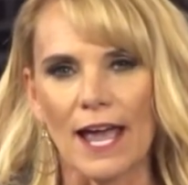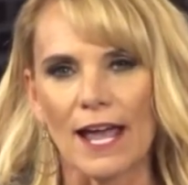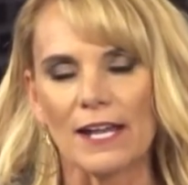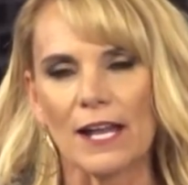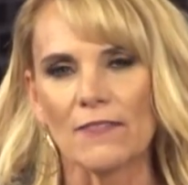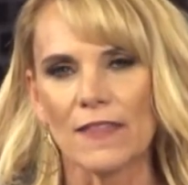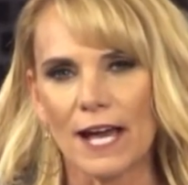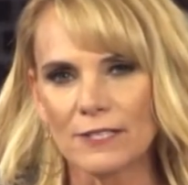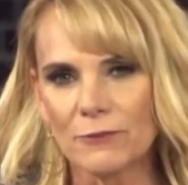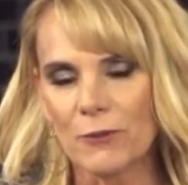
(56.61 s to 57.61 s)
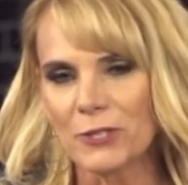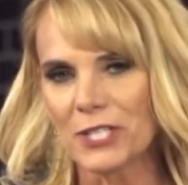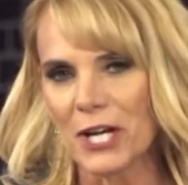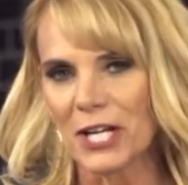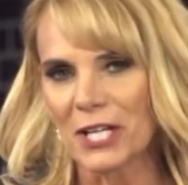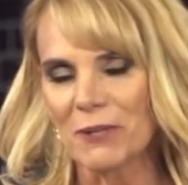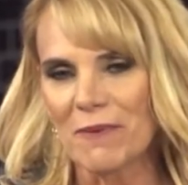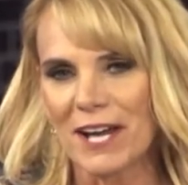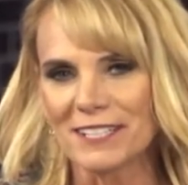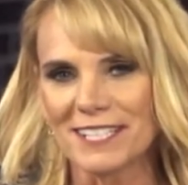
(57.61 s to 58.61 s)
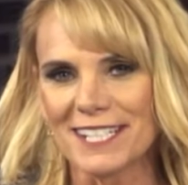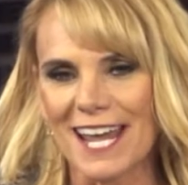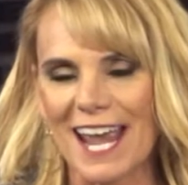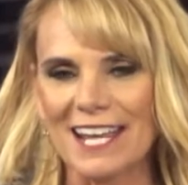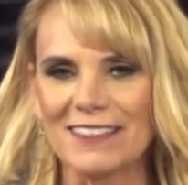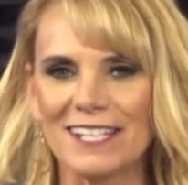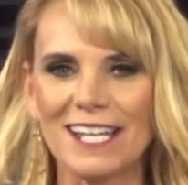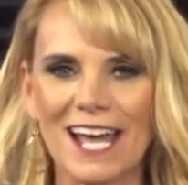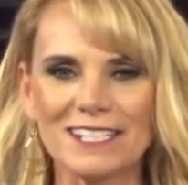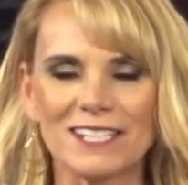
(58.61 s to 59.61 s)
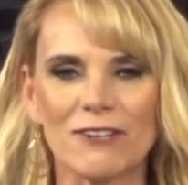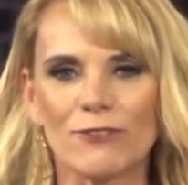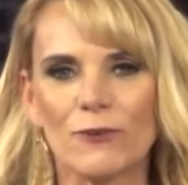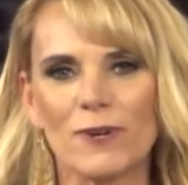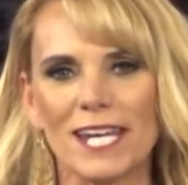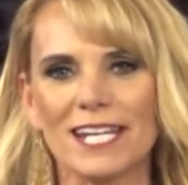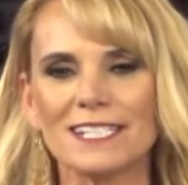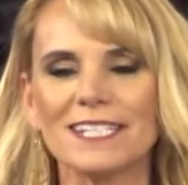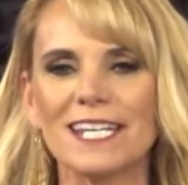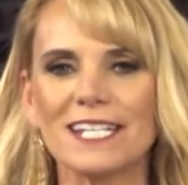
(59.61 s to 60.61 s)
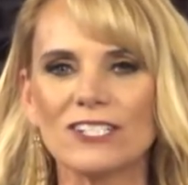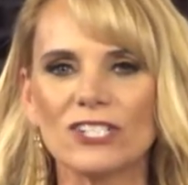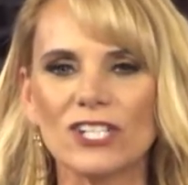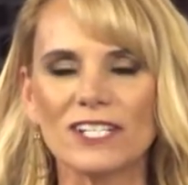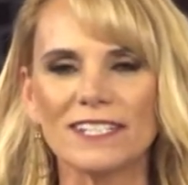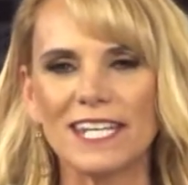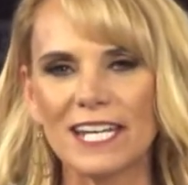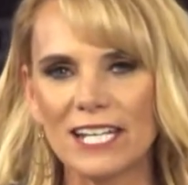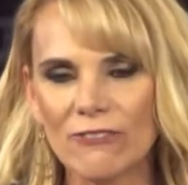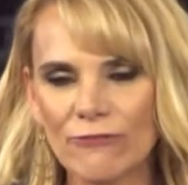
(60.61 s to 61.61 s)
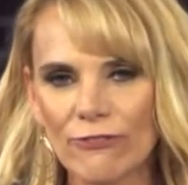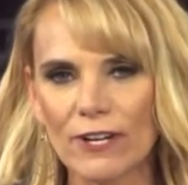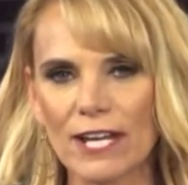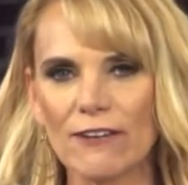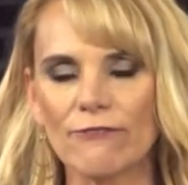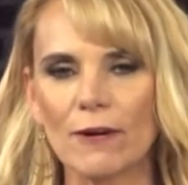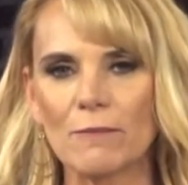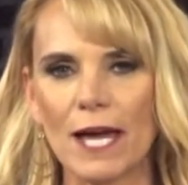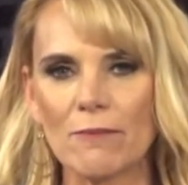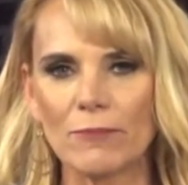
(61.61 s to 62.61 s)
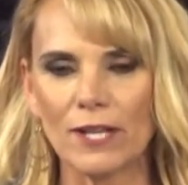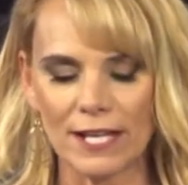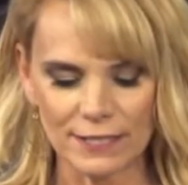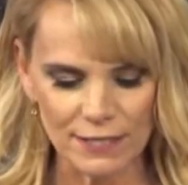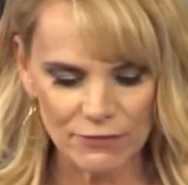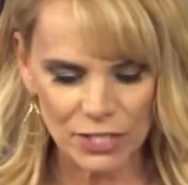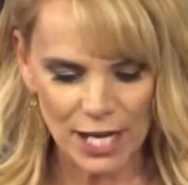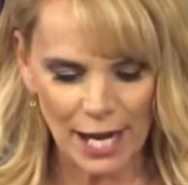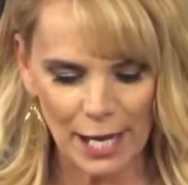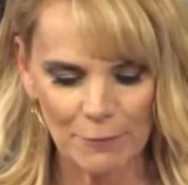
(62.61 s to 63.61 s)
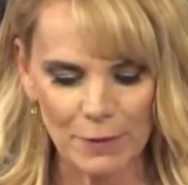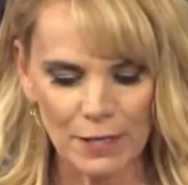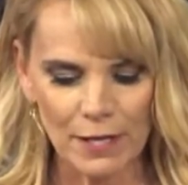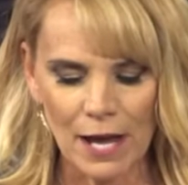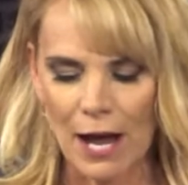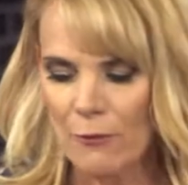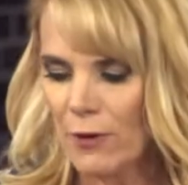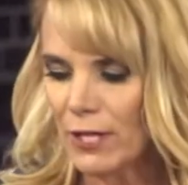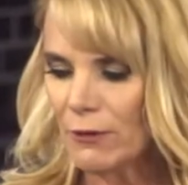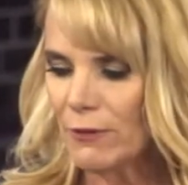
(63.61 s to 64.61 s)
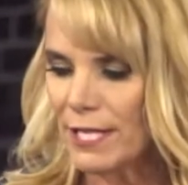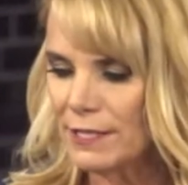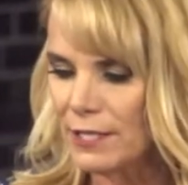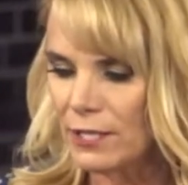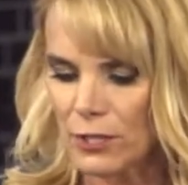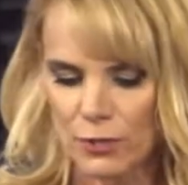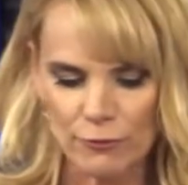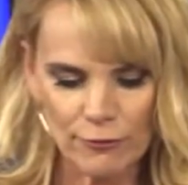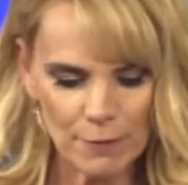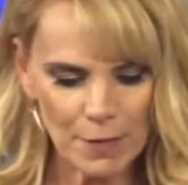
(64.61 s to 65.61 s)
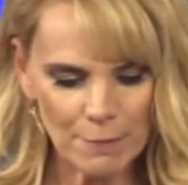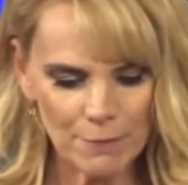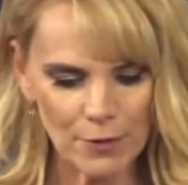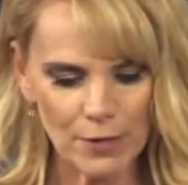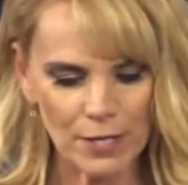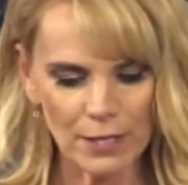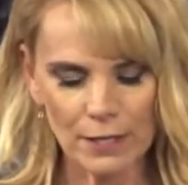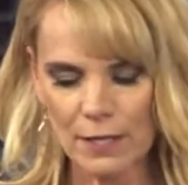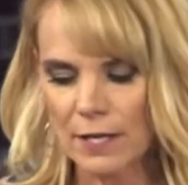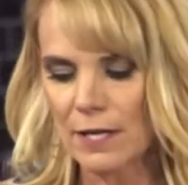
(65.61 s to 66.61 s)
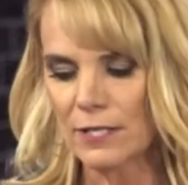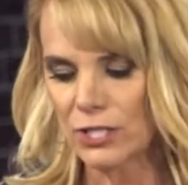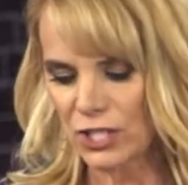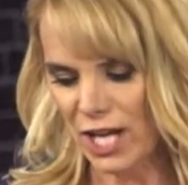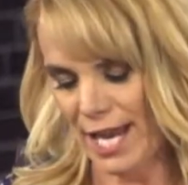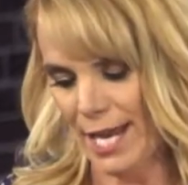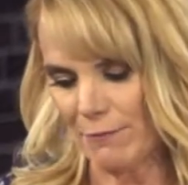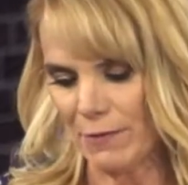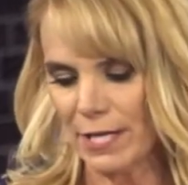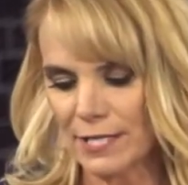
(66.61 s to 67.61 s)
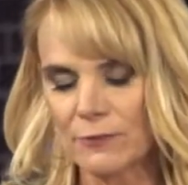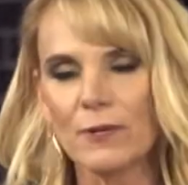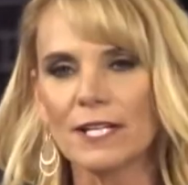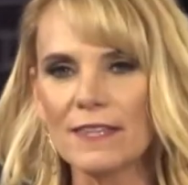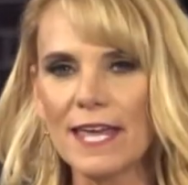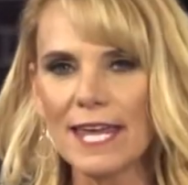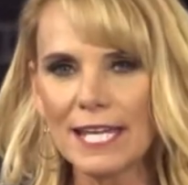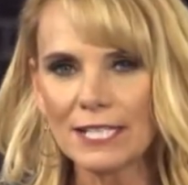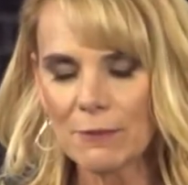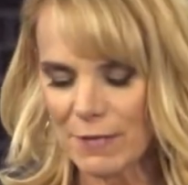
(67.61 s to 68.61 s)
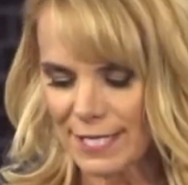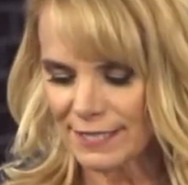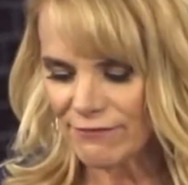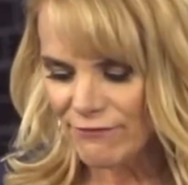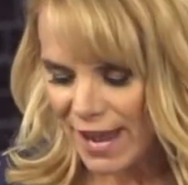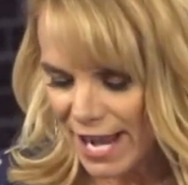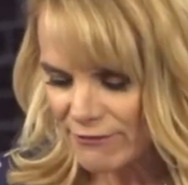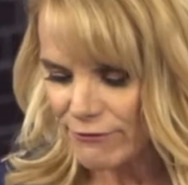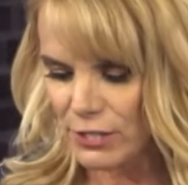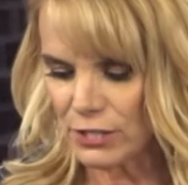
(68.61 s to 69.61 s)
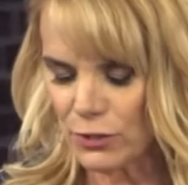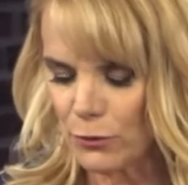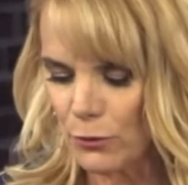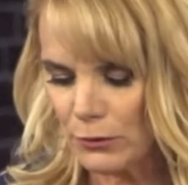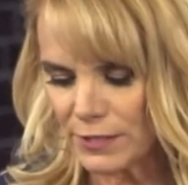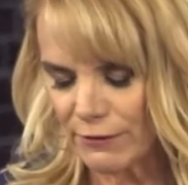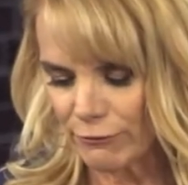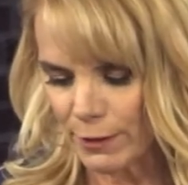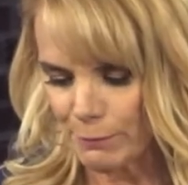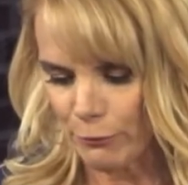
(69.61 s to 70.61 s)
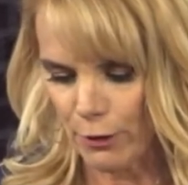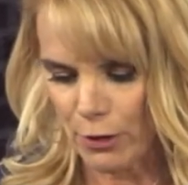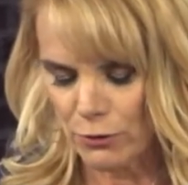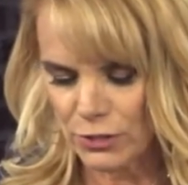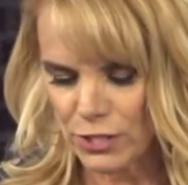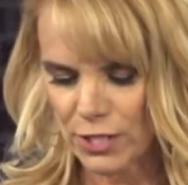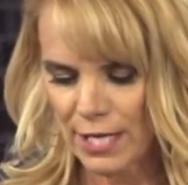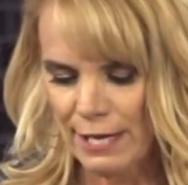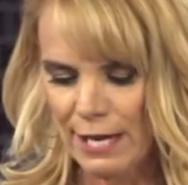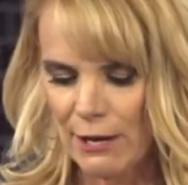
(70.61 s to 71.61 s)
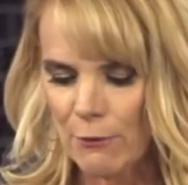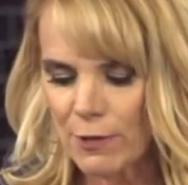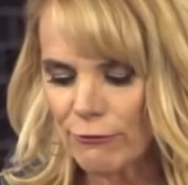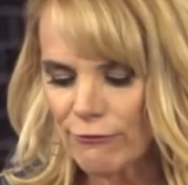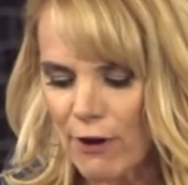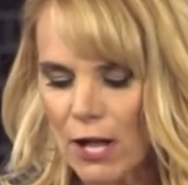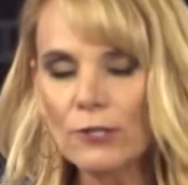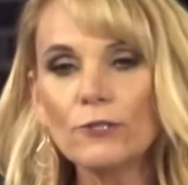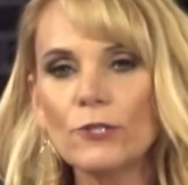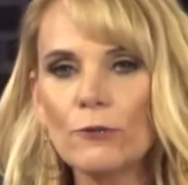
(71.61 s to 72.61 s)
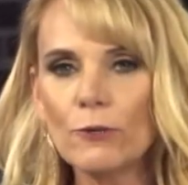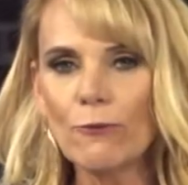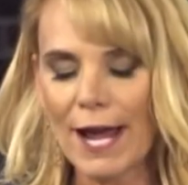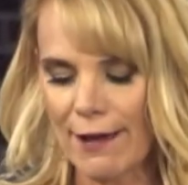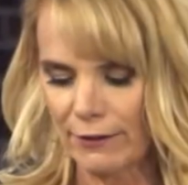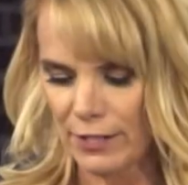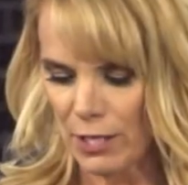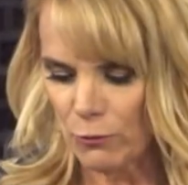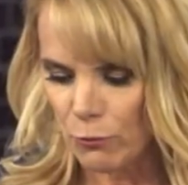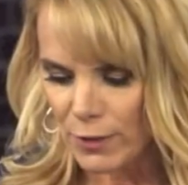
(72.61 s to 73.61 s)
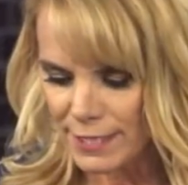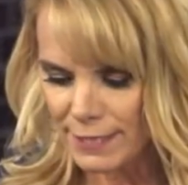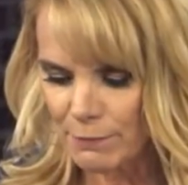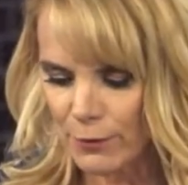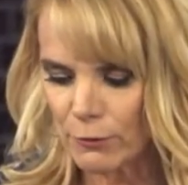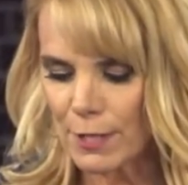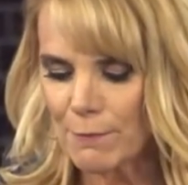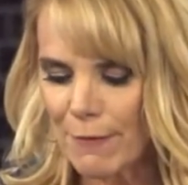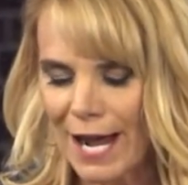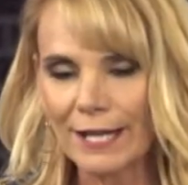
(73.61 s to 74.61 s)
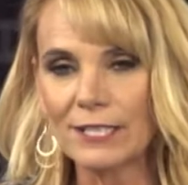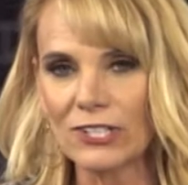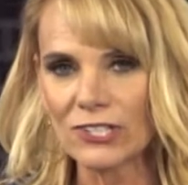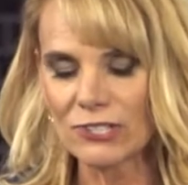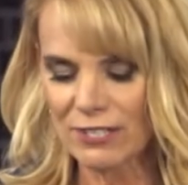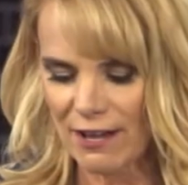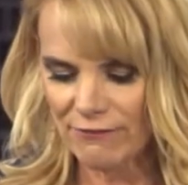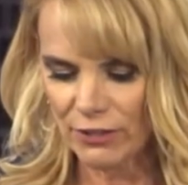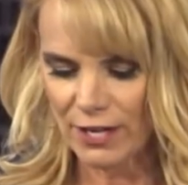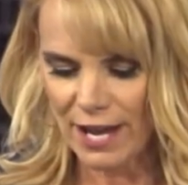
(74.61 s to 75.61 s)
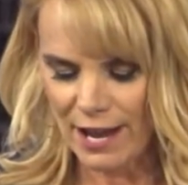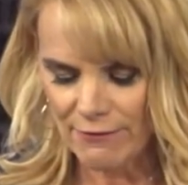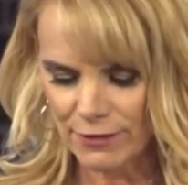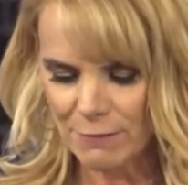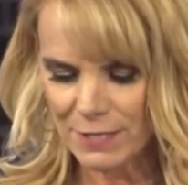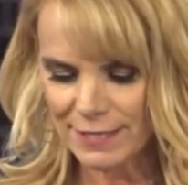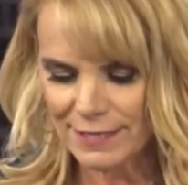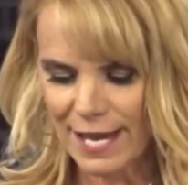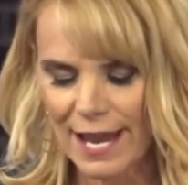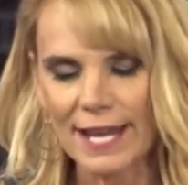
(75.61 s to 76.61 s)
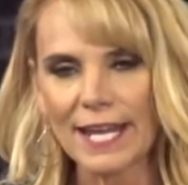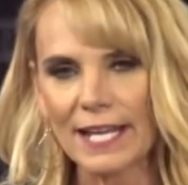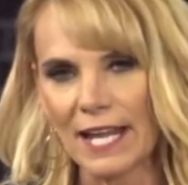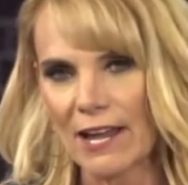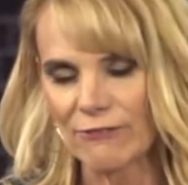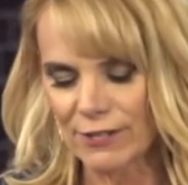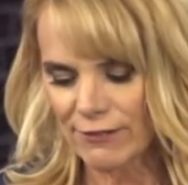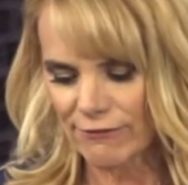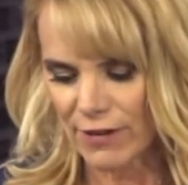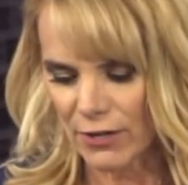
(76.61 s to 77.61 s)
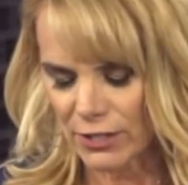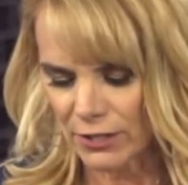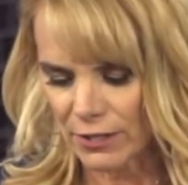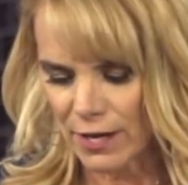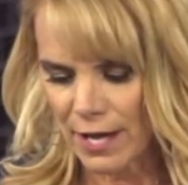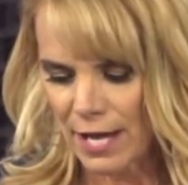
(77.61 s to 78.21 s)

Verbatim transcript: And that's what we're talking about today in the last several weeks is just getting free from that place of shame. I want to read to you from my book, Shame is one of the enemy's favorite tools of reproach. It would follow you around and whisper reminders of your every mistake and every failure.